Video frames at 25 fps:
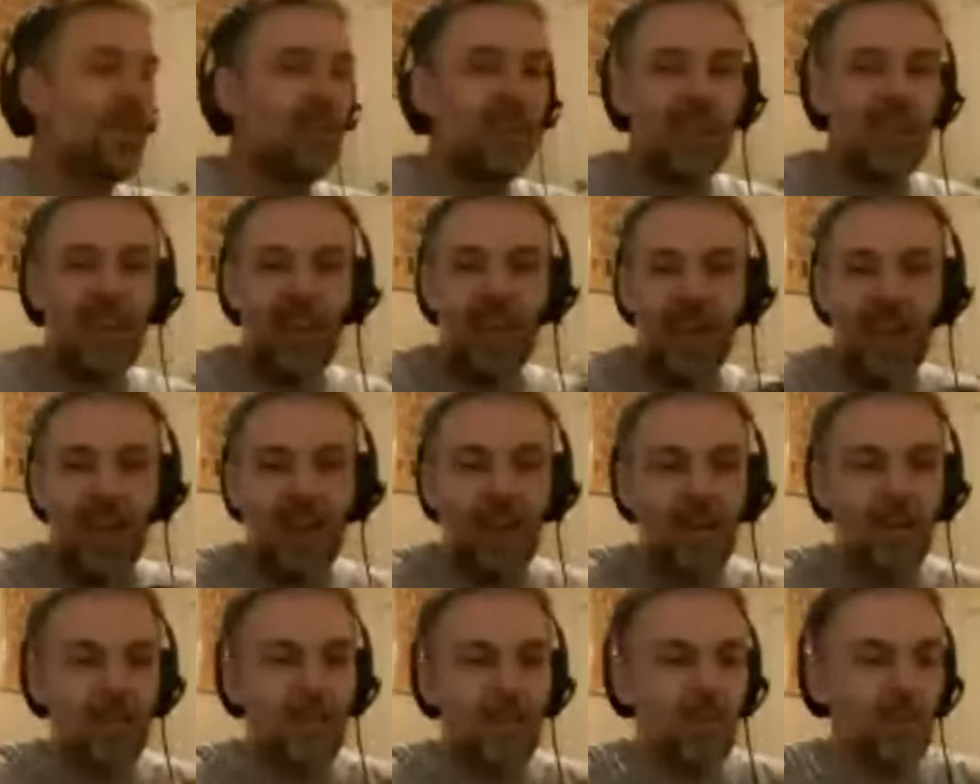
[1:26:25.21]

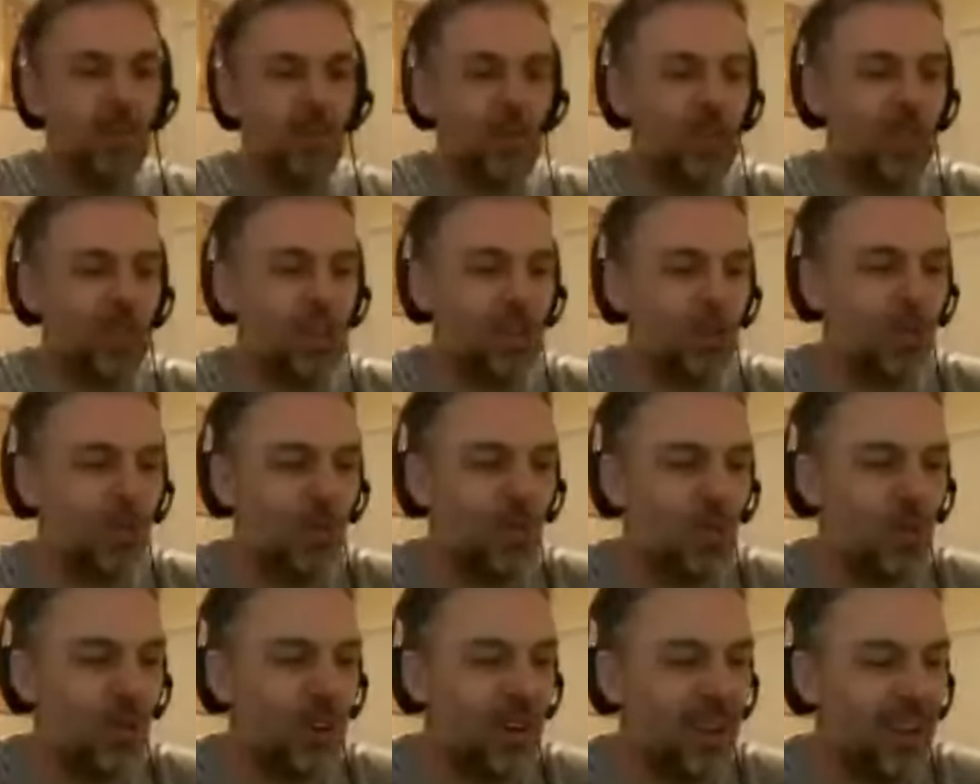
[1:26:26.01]
Um, so
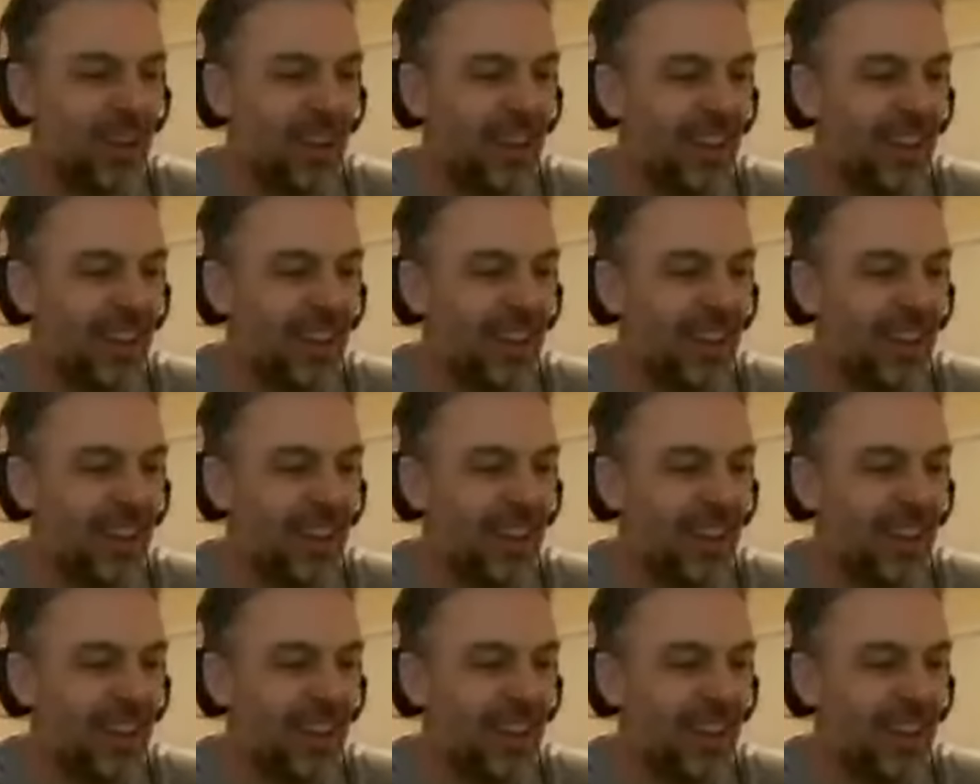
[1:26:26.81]
uh,